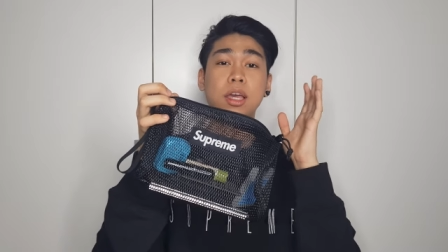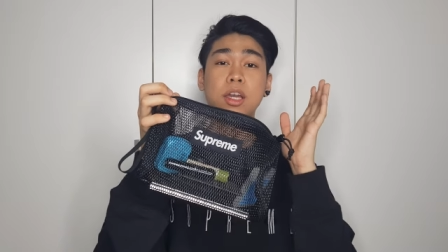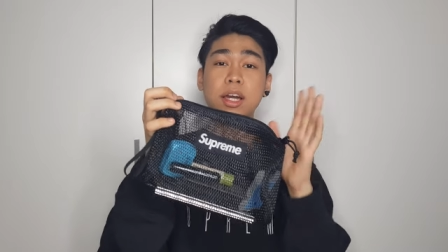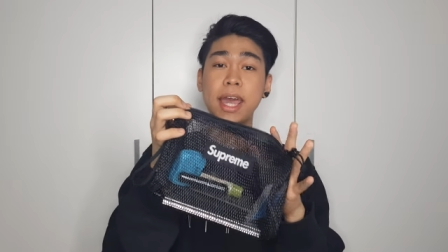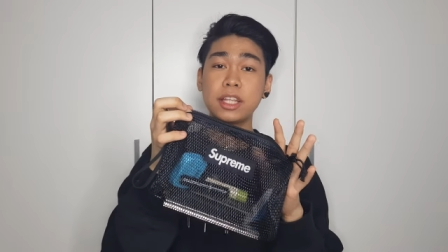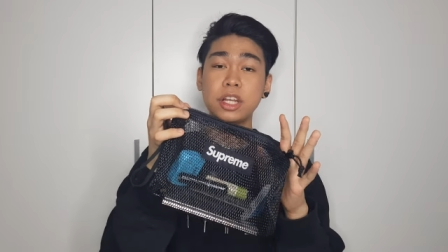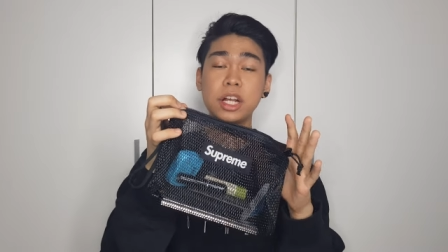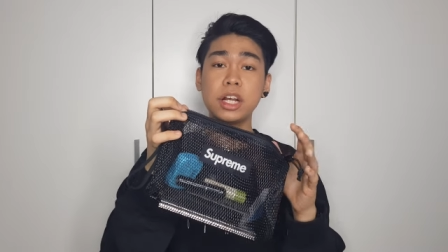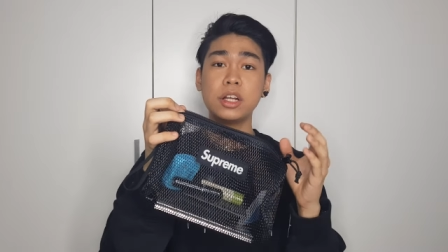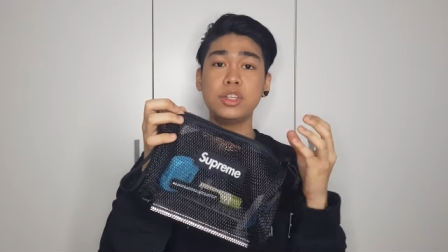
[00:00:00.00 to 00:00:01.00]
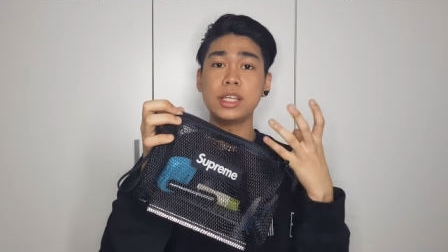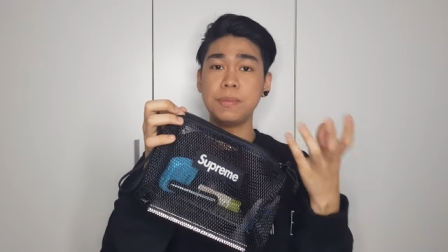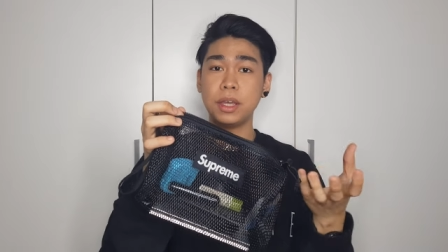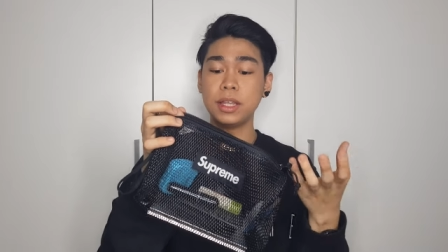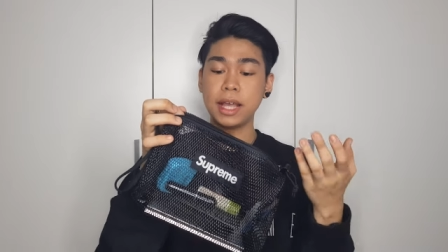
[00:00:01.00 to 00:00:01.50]
connector,
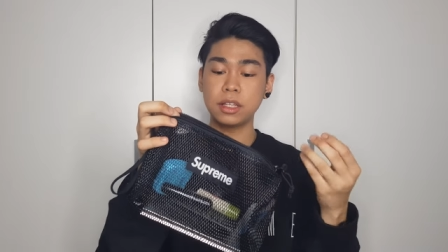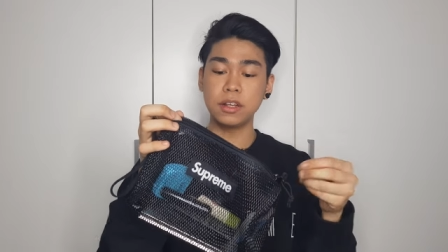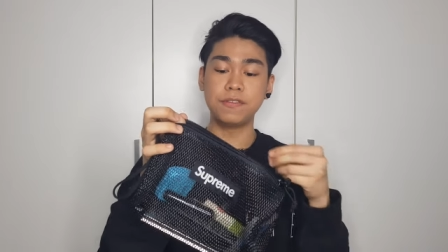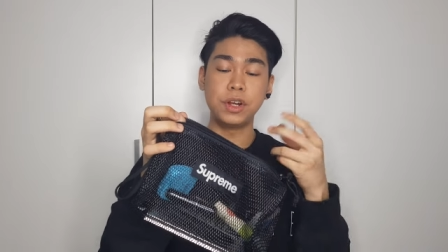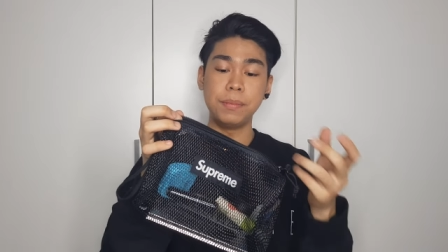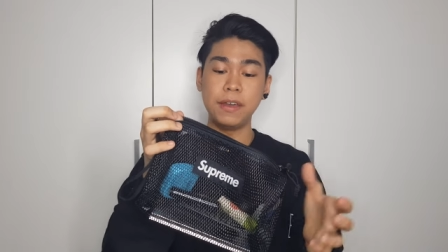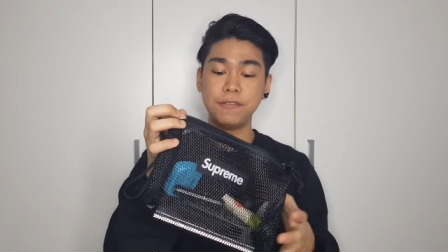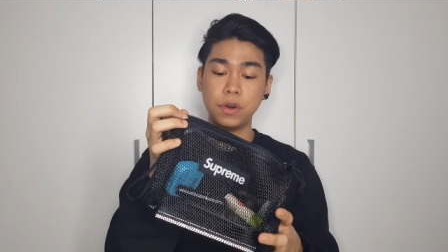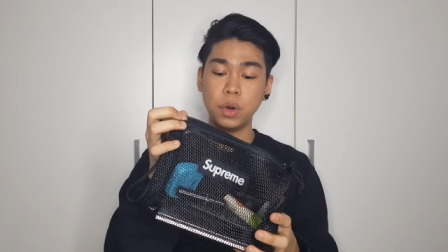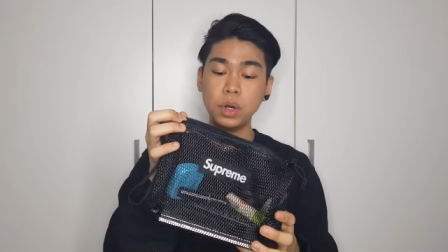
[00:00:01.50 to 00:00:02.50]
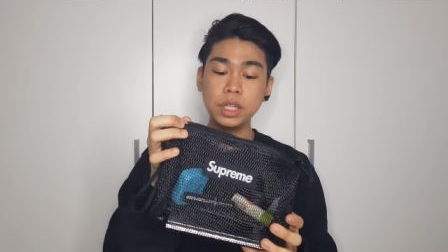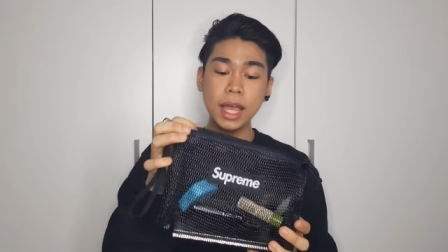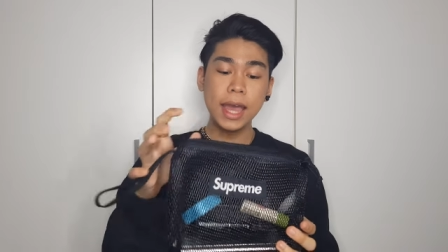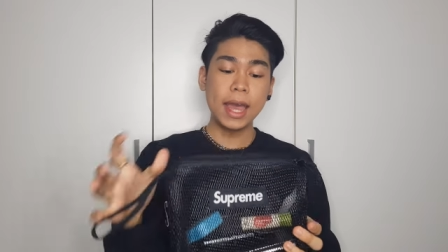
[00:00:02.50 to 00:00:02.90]
USB connector for my phone,